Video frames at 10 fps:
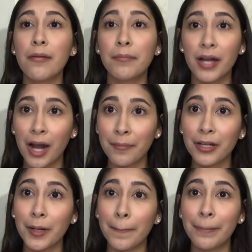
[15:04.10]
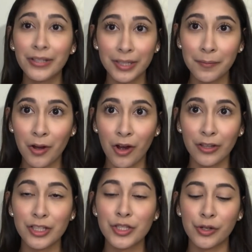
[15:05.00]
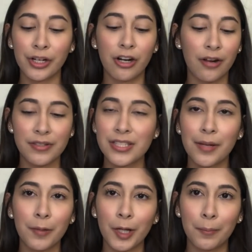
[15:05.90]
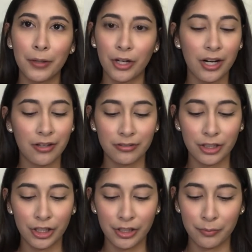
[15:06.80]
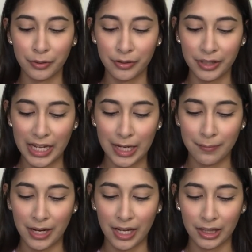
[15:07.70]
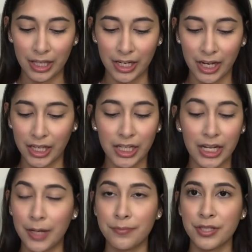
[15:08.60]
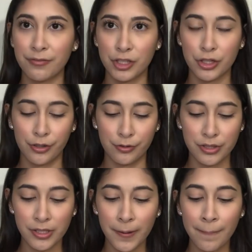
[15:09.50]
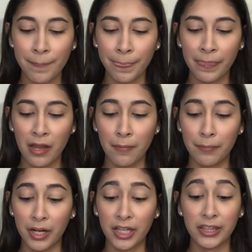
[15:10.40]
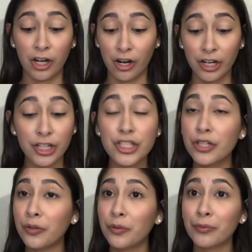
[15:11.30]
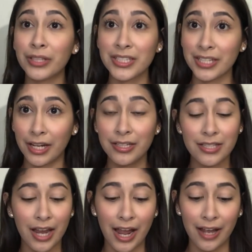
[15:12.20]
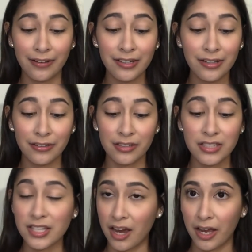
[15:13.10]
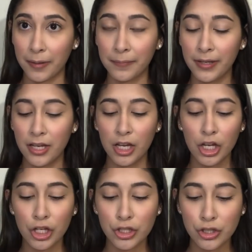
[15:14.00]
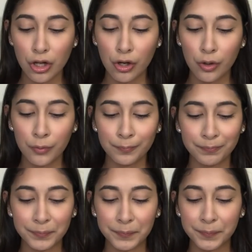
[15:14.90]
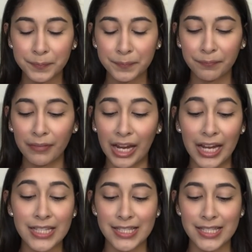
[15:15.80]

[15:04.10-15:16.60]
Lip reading: but I'm gonna put them on the screen. Obviously I'm gonna blur out her real name and like any names if it shows, but they are gonna show the date and the time. So it